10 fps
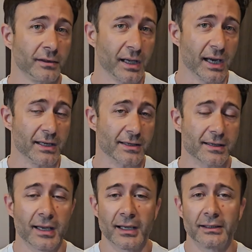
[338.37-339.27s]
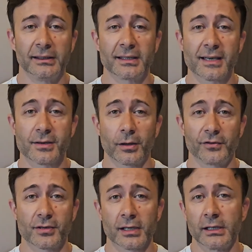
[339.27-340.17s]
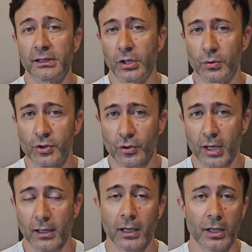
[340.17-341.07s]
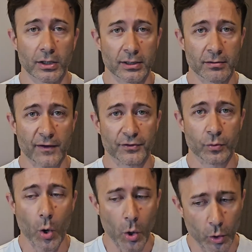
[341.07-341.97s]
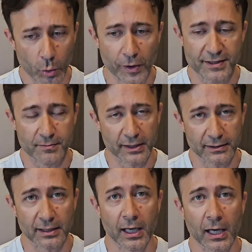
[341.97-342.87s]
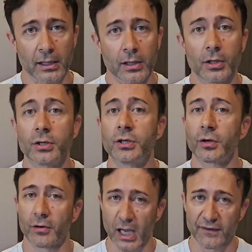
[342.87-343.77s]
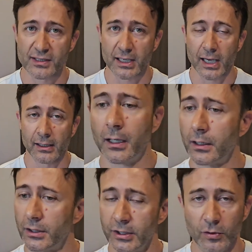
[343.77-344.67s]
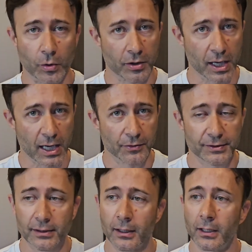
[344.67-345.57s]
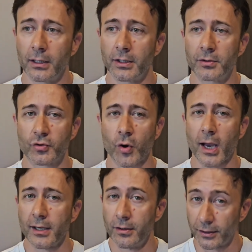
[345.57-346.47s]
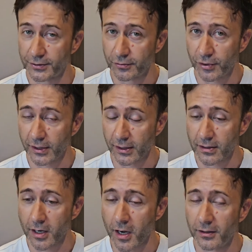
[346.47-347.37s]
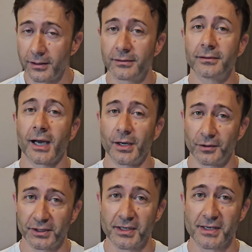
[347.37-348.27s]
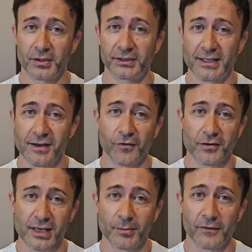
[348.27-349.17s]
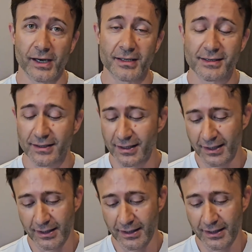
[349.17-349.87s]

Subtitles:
gains. This is obviously delusional. You have to always maintain your lifestyle. You work out, you try not to drink alcohol. I know this is not easy for some of us.